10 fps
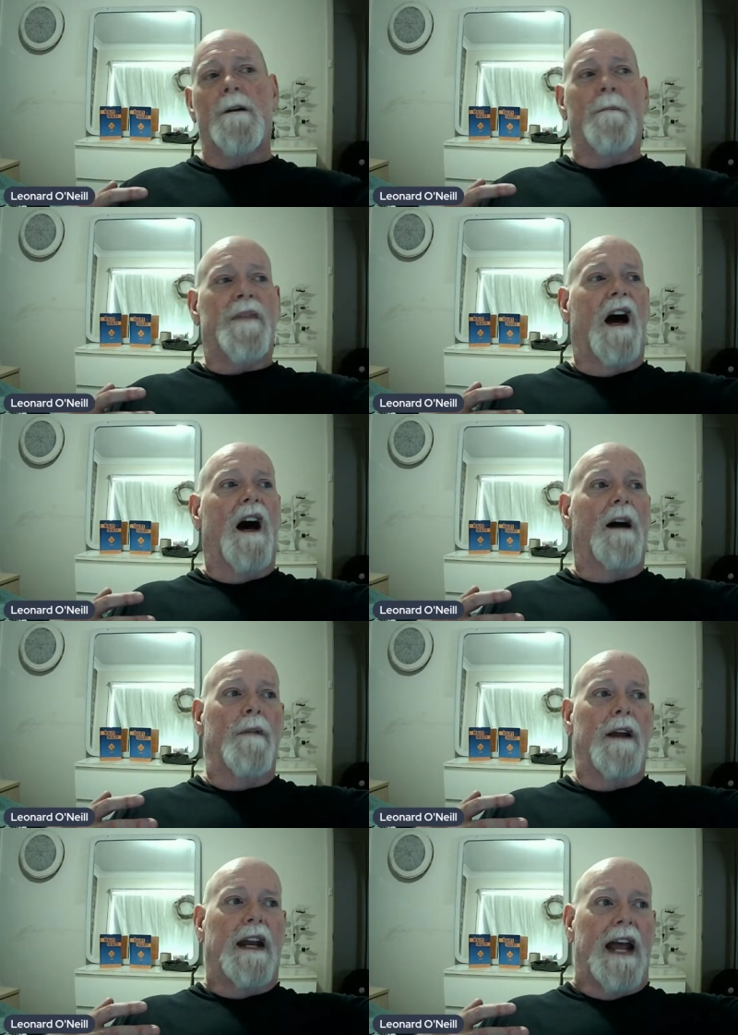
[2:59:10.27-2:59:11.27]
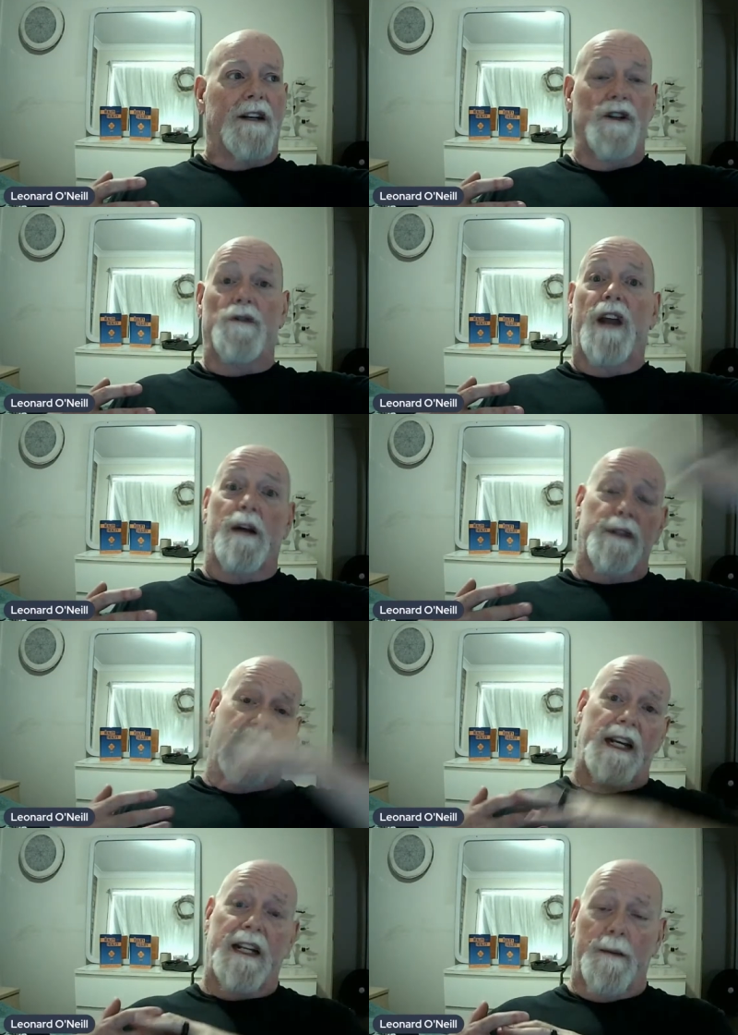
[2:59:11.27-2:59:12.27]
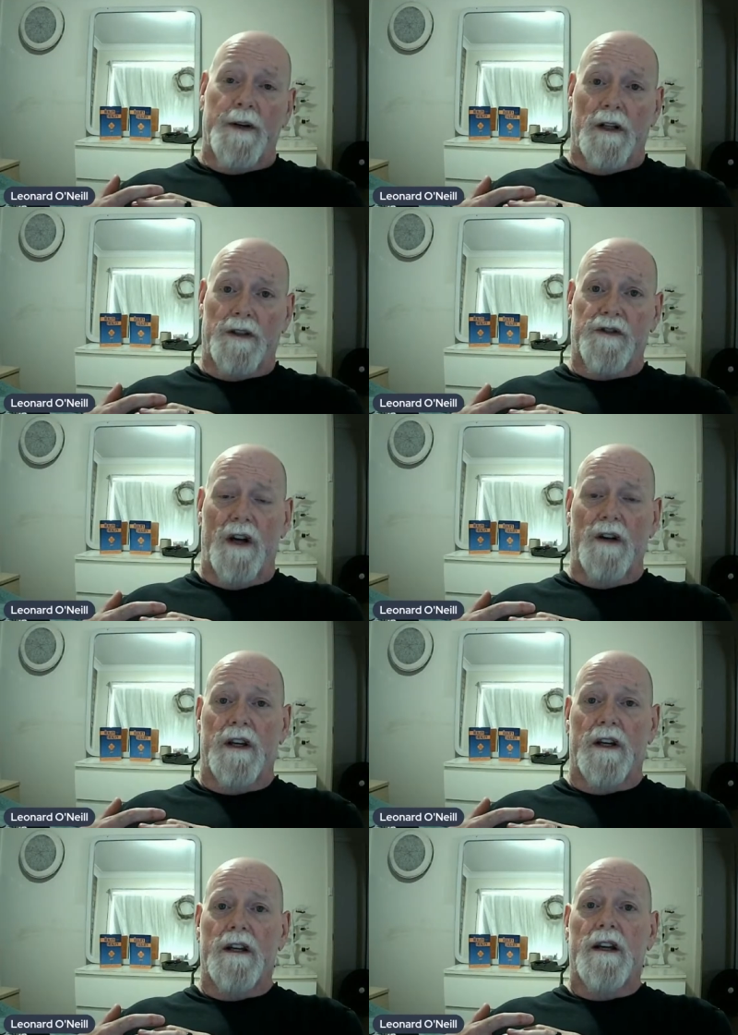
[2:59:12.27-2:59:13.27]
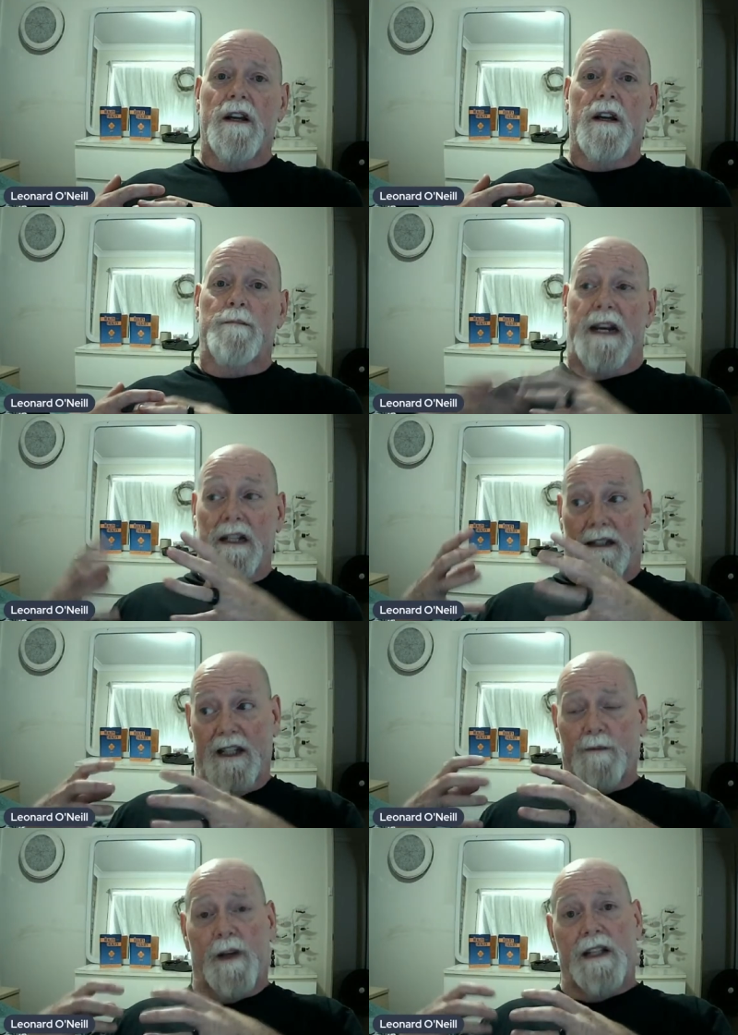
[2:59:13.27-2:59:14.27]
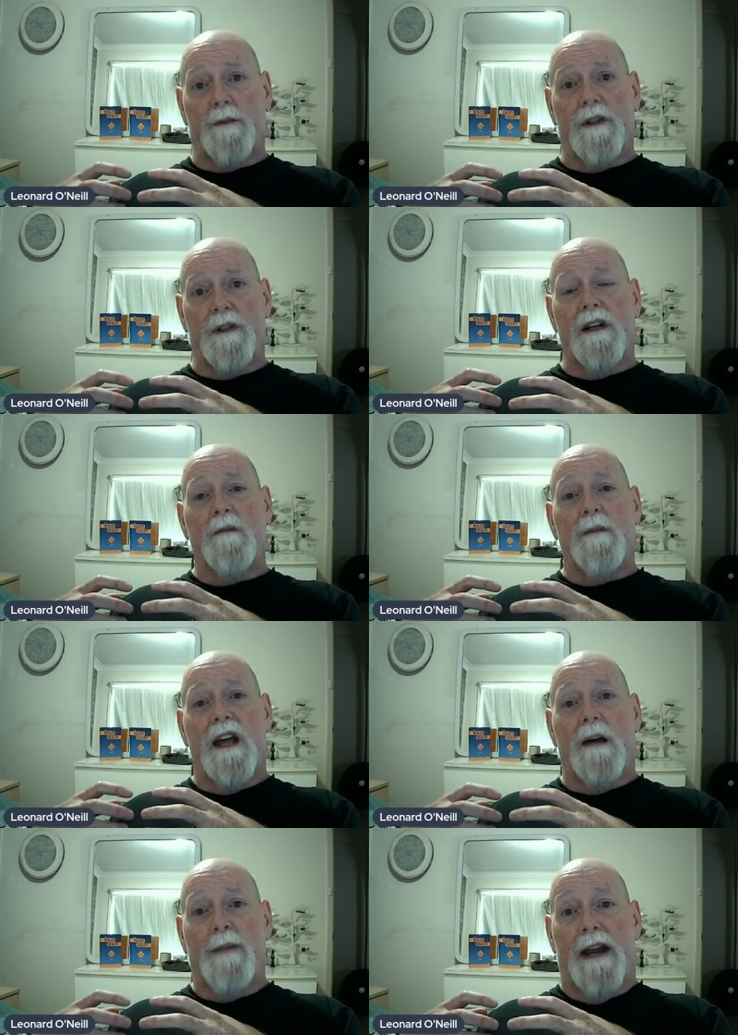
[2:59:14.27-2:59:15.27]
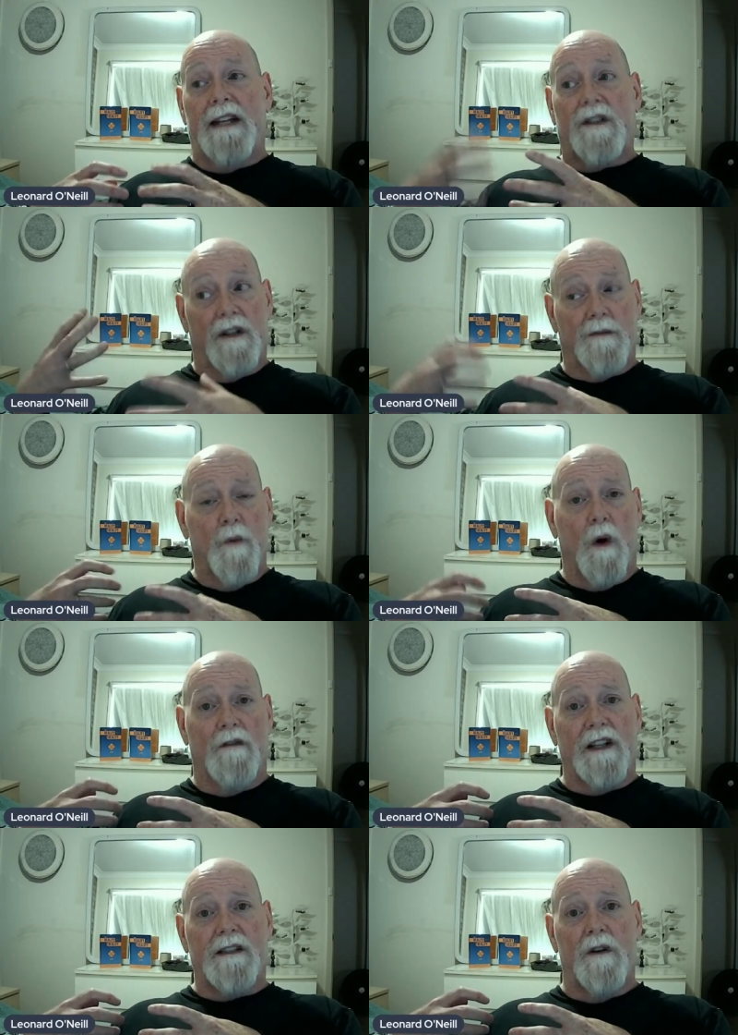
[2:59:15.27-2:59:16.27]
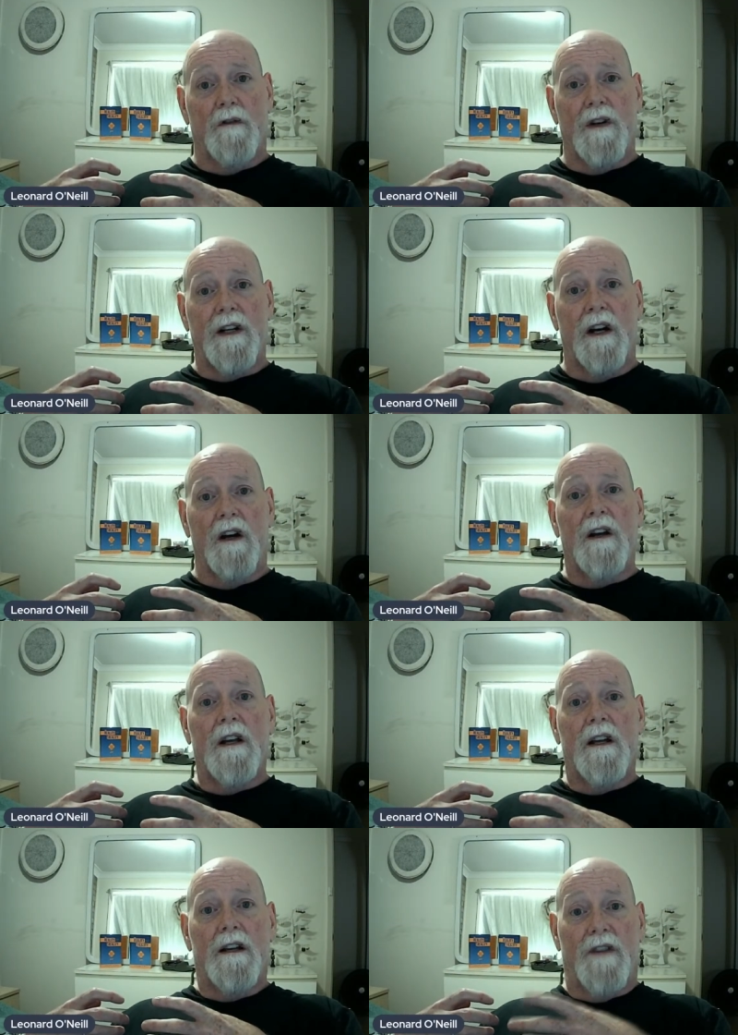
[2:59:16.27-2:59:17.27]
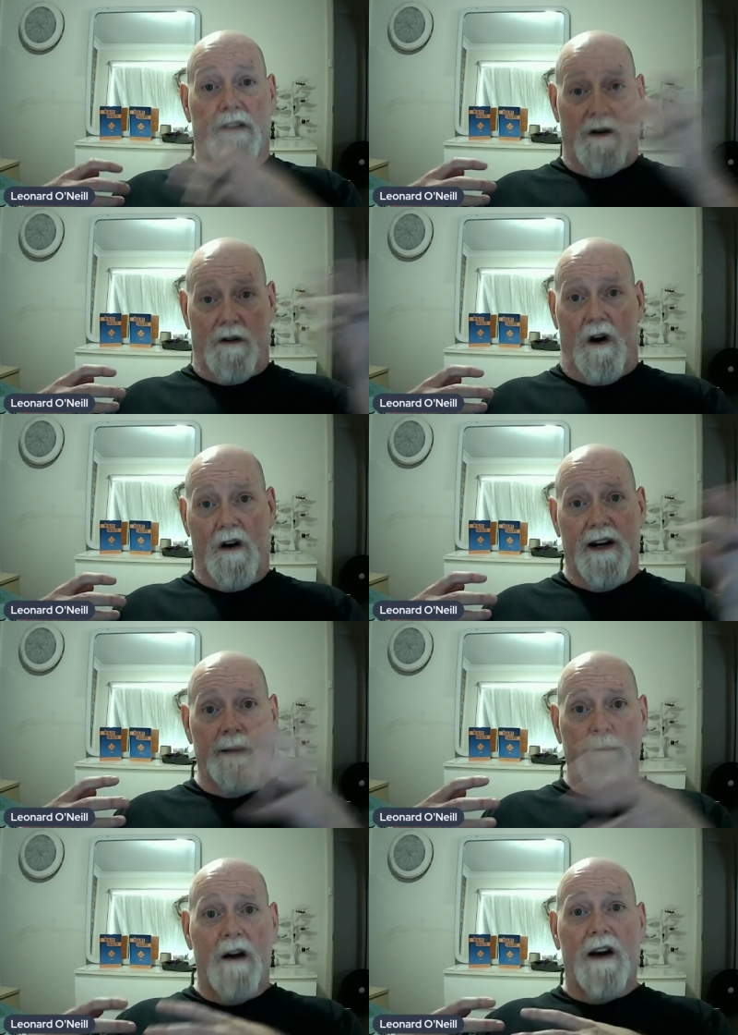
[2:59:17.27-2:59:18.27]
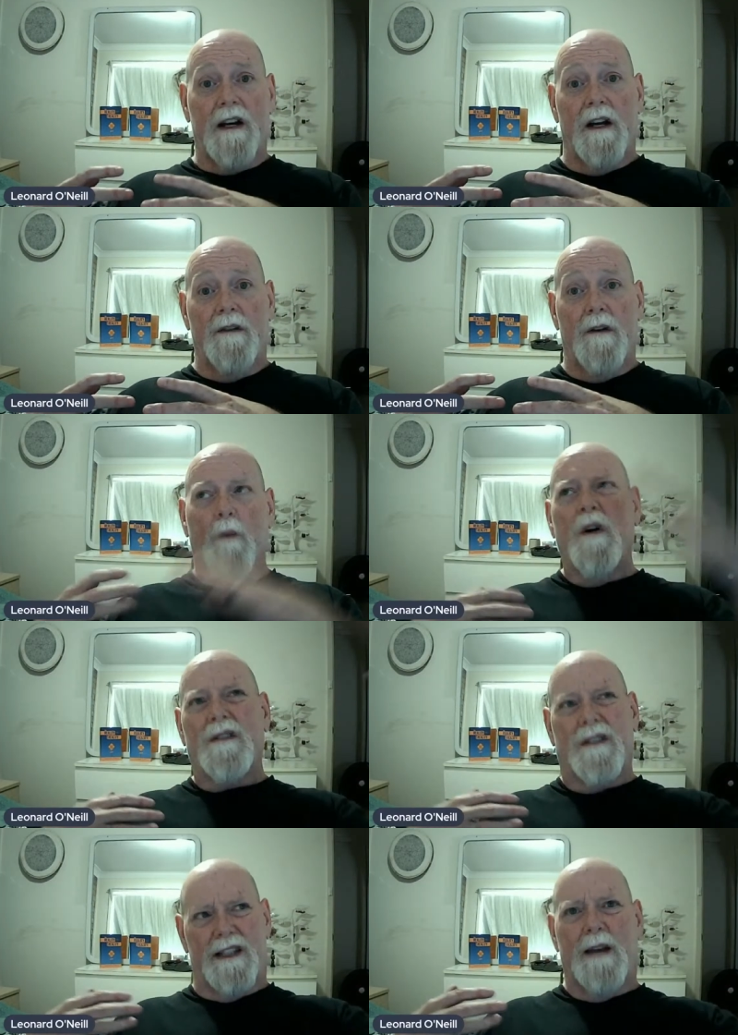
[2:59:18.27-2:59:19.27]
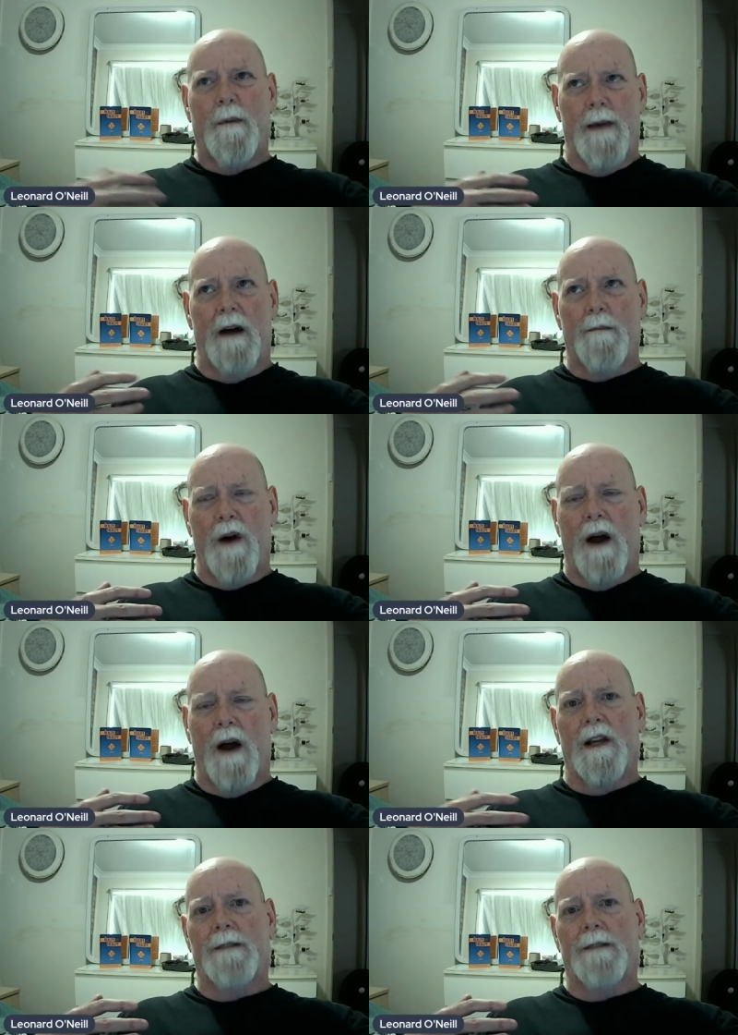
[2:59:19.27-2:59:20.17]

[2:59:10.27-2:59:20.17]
And I knew that I was going to end up in Australia because this place was going to be that base. There's more of us over here than there are in America, almost the same amount probably,